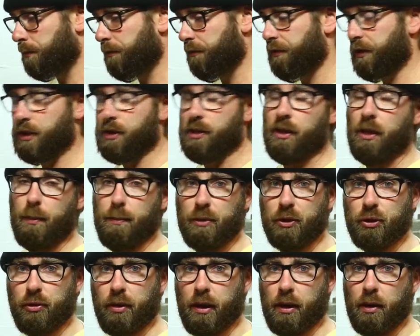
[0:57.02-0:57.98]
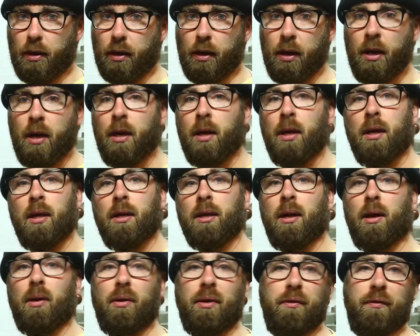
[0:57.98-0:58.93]
fixing up a trailer.
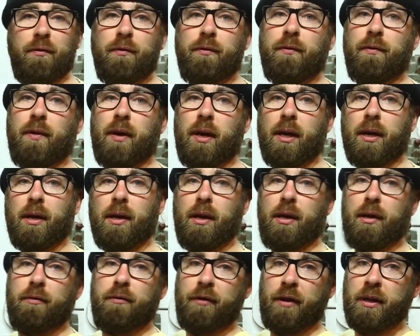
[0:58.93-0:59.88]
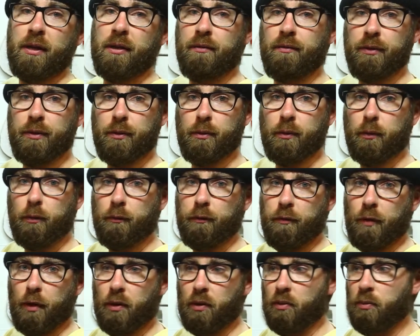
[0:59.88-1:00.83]
Now, if any of you
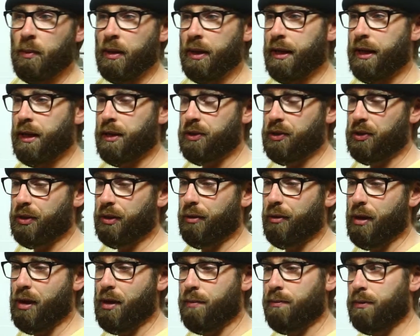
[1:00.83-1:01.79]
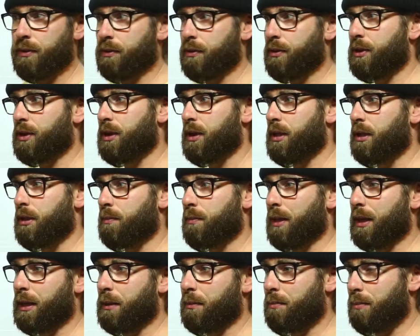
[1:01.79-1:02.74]
follow my Instagram, you'll see
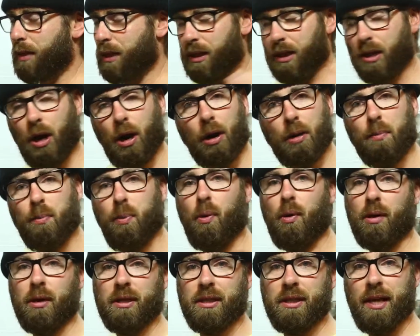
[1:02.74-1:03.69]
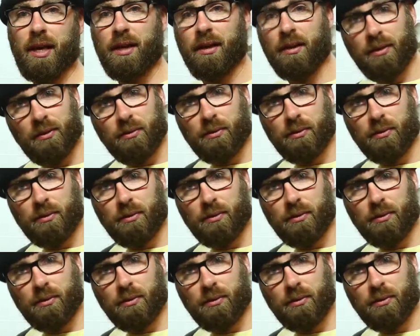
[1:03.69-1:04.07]
my big carport tent